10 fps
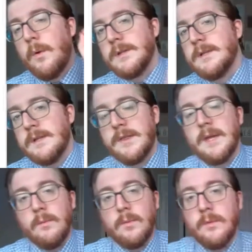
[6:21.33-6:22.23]
I want you to
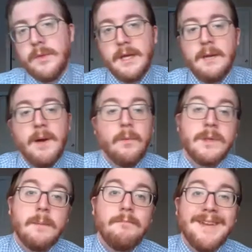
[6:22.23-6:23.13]
think we're thinking about
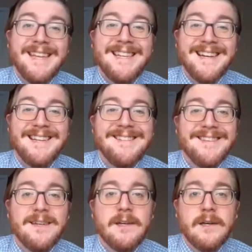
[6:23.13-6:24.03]
what the main
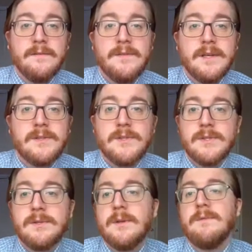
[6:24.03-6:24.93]
idea of
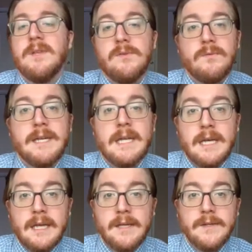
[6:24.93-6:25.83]
this
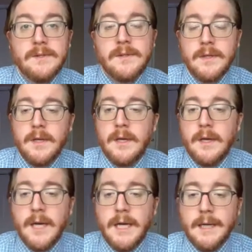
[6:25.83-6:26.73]
reading is.
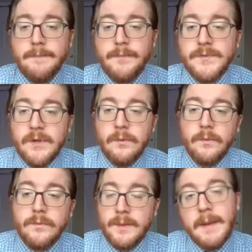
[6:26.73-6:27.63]

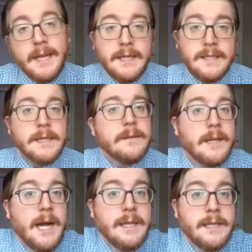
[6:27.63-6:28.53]
So the main idea
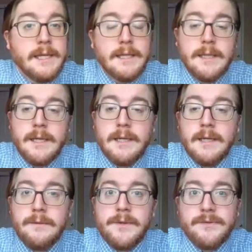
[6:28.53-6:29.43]
that I think
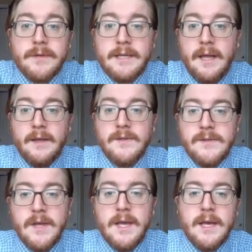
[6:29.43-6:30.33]
of this reading
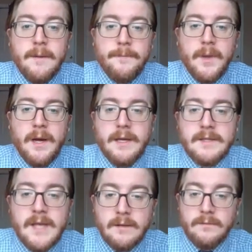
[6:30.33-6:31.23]
is
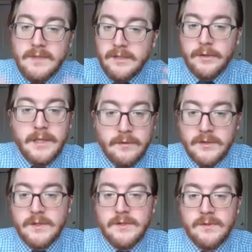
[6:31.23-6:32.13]
that these early
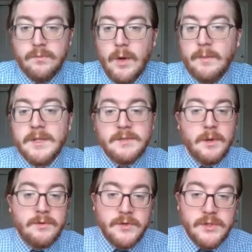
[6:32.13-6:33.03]
Christians were able to
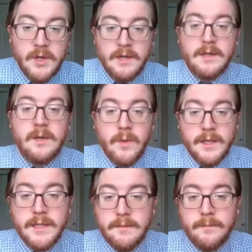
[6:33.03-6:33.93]
spread Christianity
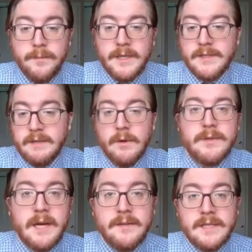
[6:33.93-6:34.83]
quickly because they
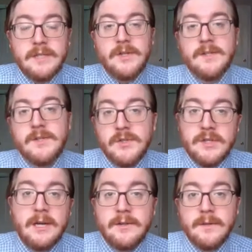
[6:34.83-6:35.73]
wrote down the teachings and
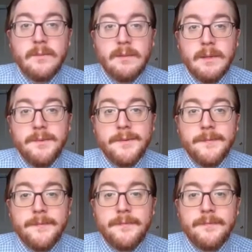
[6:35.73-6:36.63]
shared them with people.